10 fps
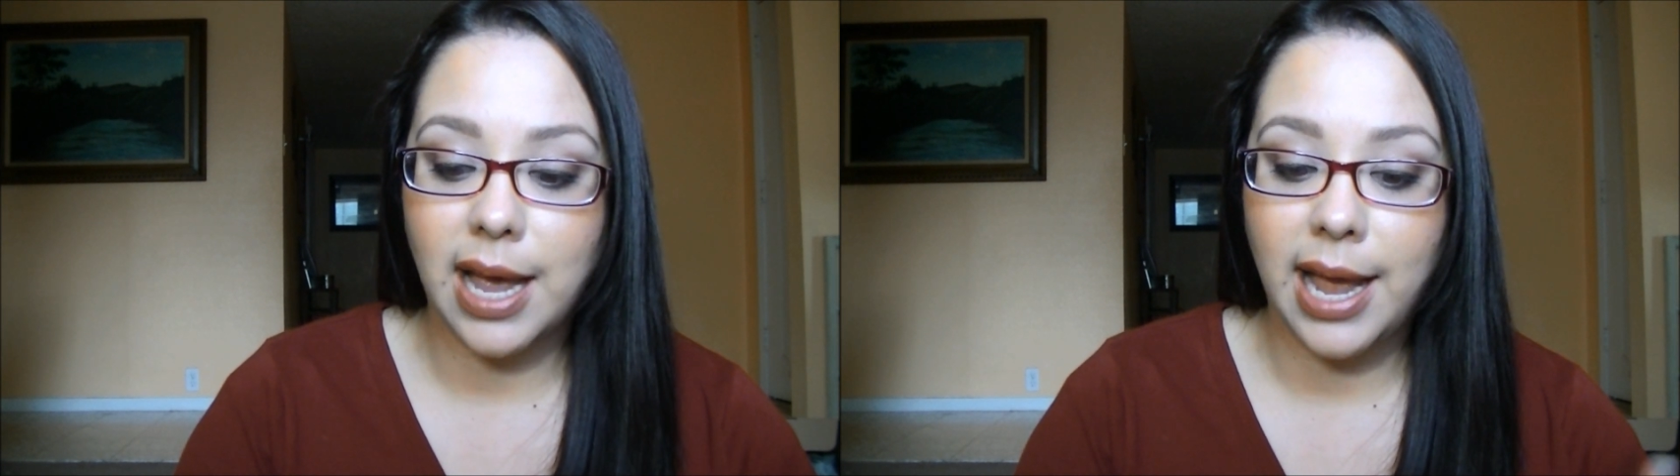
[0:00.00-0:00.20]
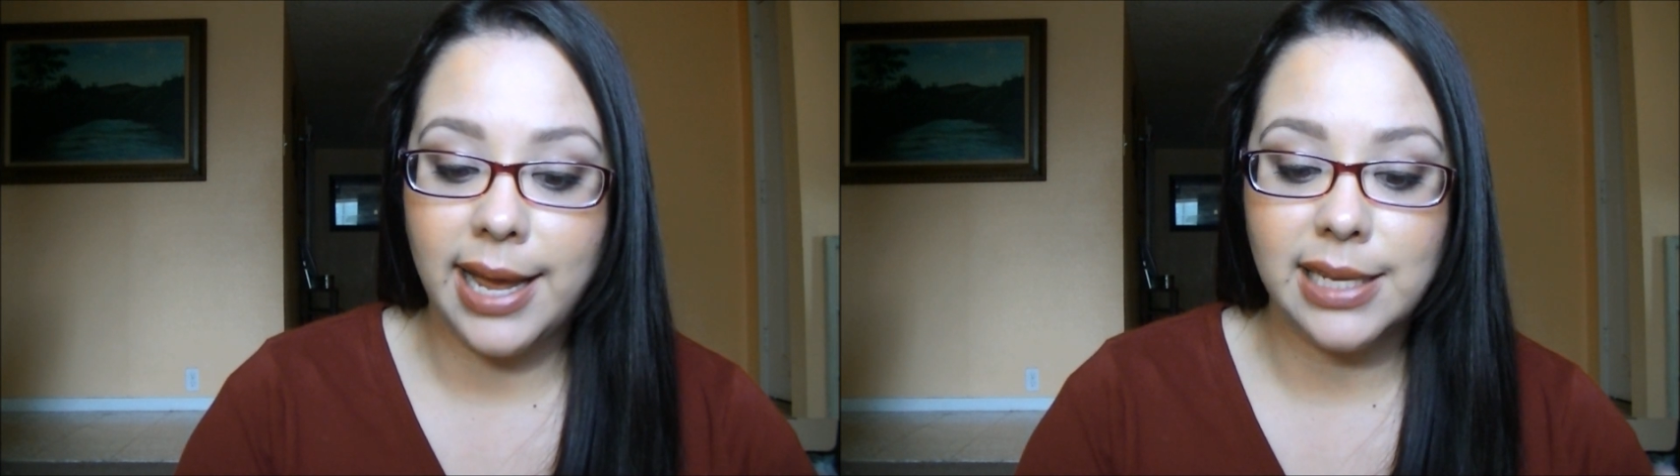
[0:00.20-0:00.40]

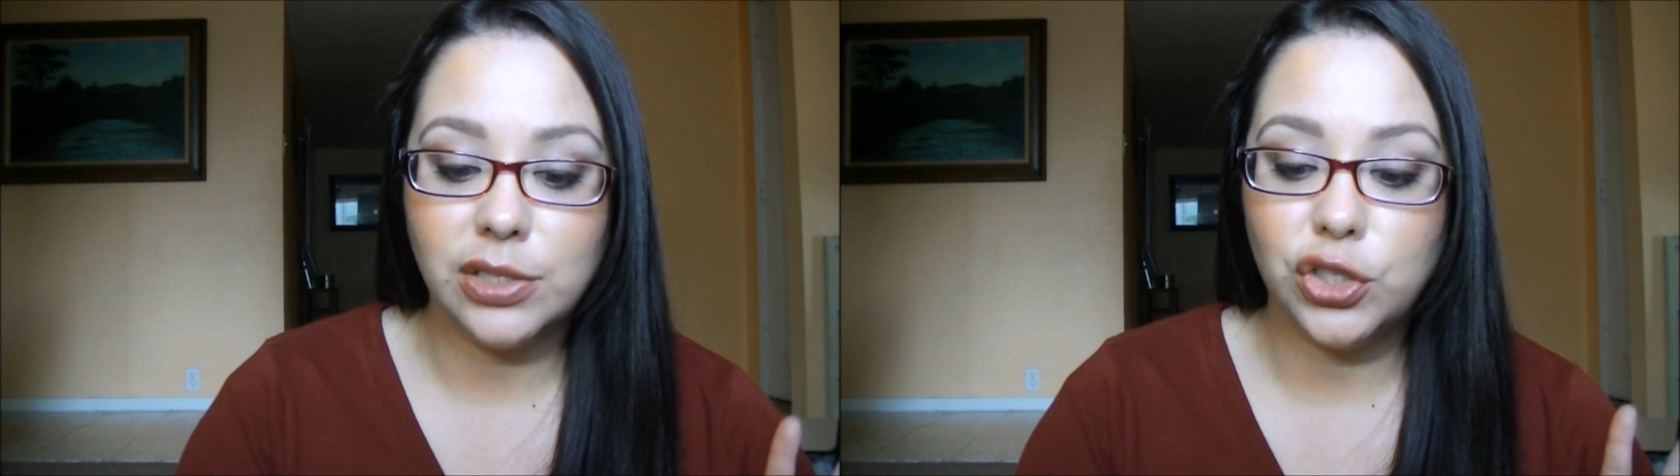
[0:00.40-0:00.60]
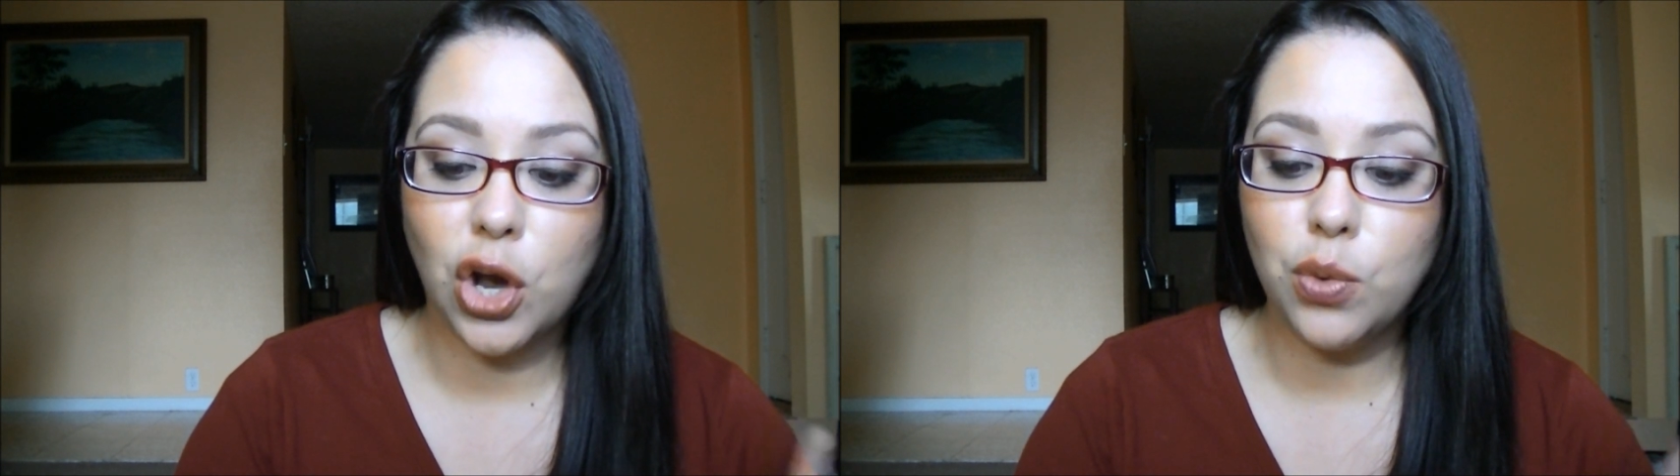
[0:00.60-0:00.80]
I
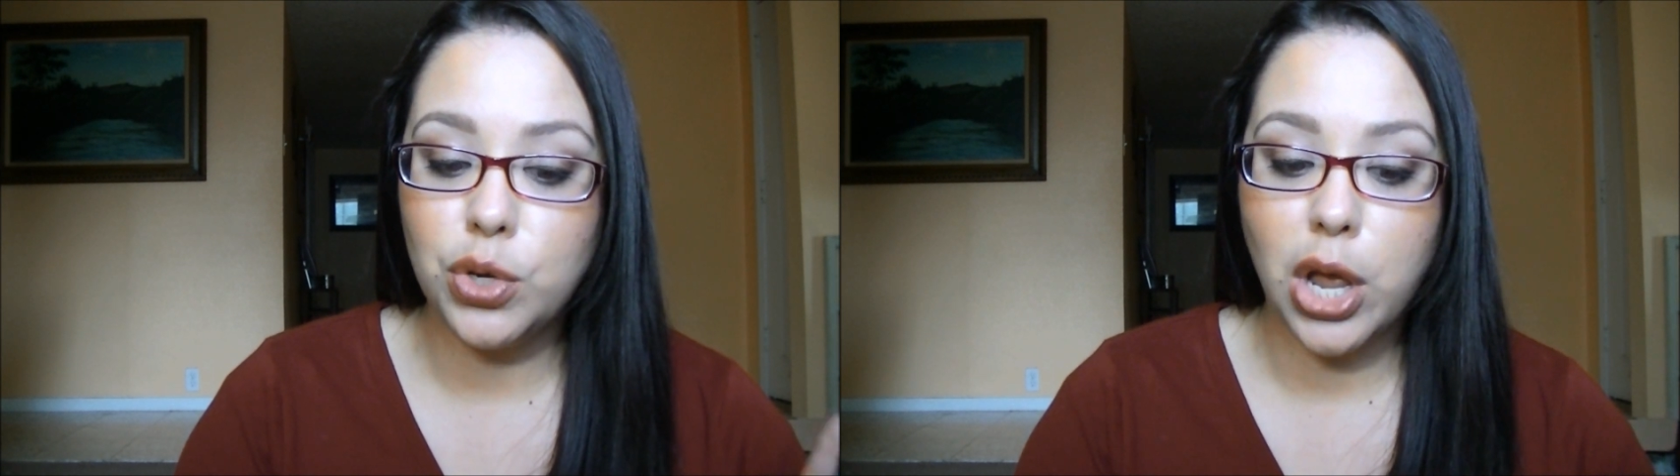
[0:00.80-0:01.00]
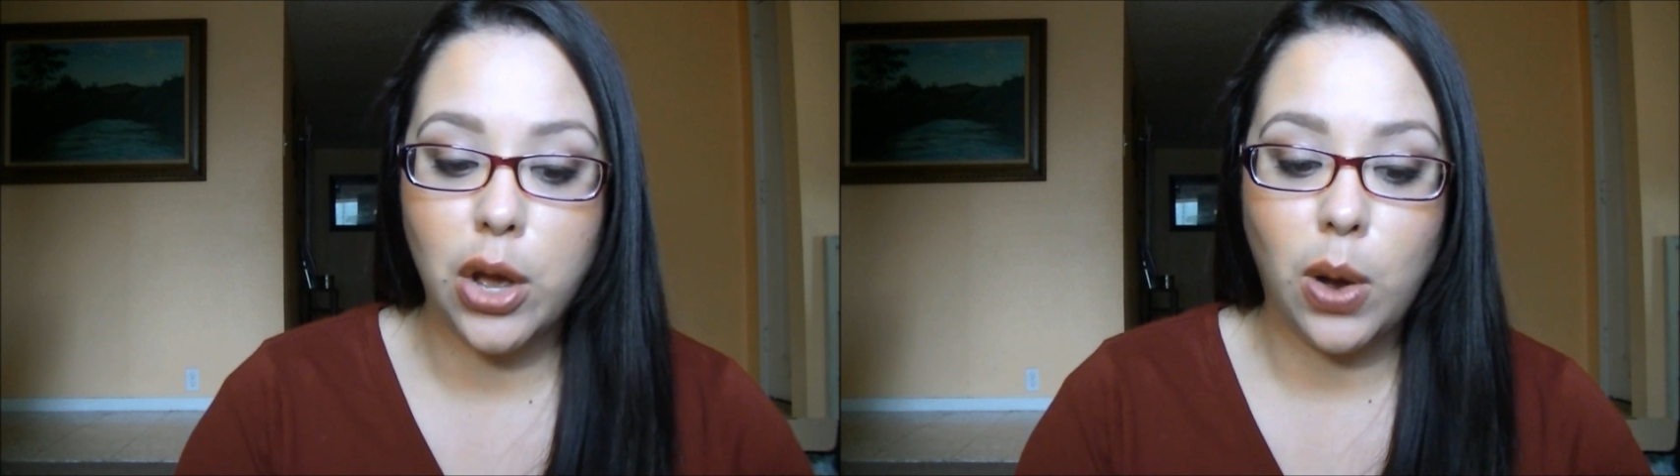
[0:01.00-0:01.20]
don't
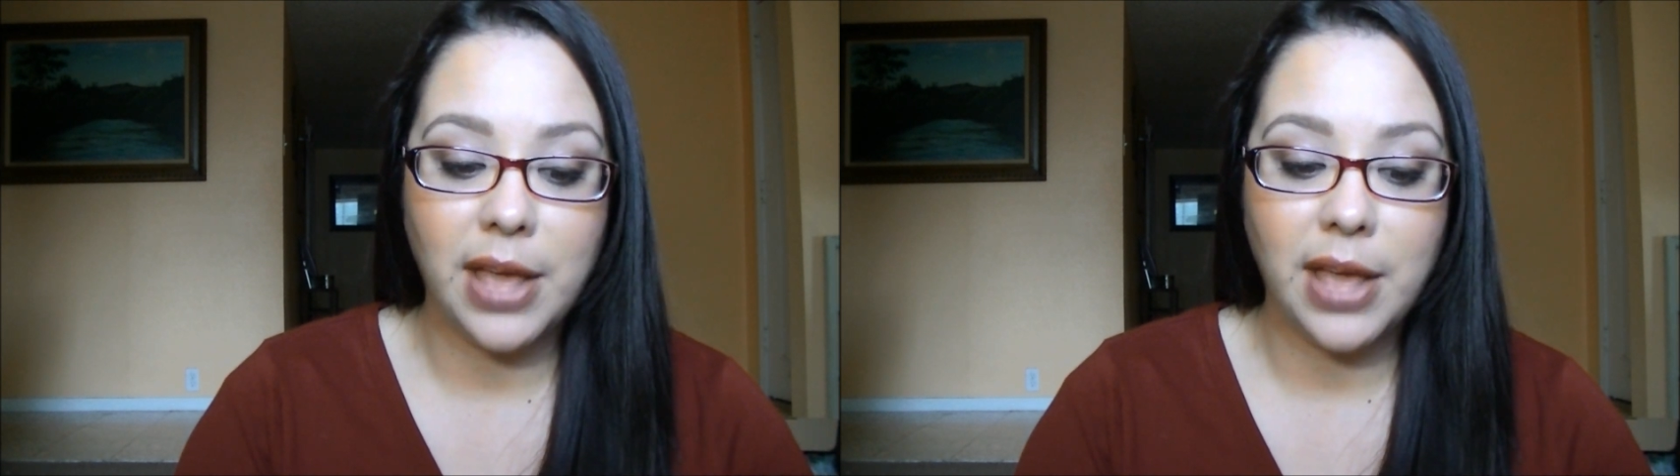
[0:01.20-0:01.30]
know.